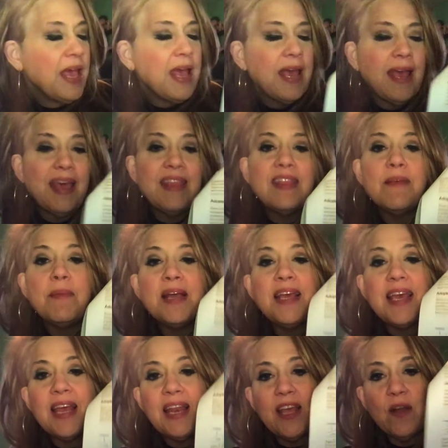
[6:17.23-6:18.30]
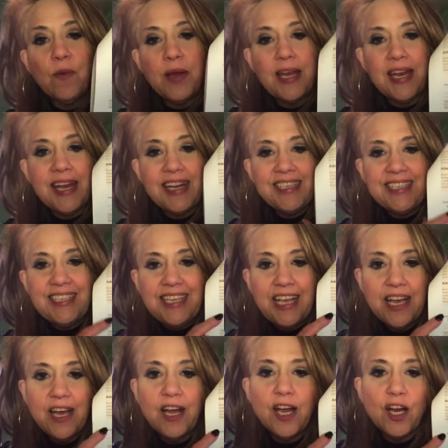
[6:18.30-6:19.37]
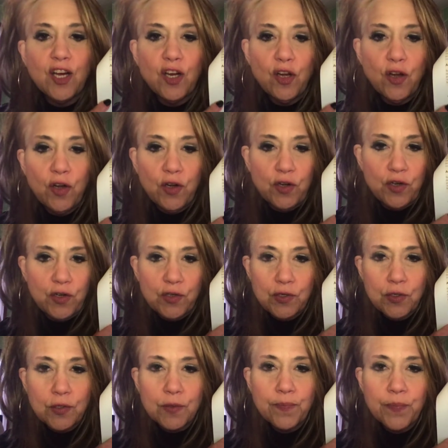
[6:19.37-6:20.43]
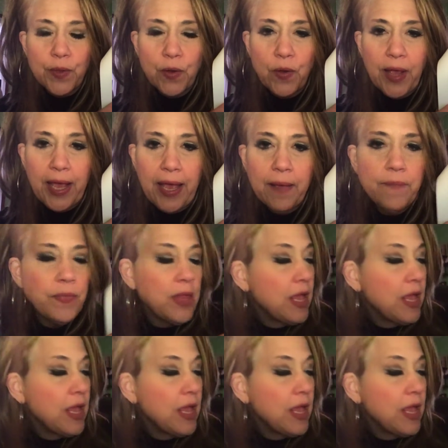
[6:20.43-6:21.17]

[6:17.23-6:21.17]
In the beginning, when an idea occurs, okay,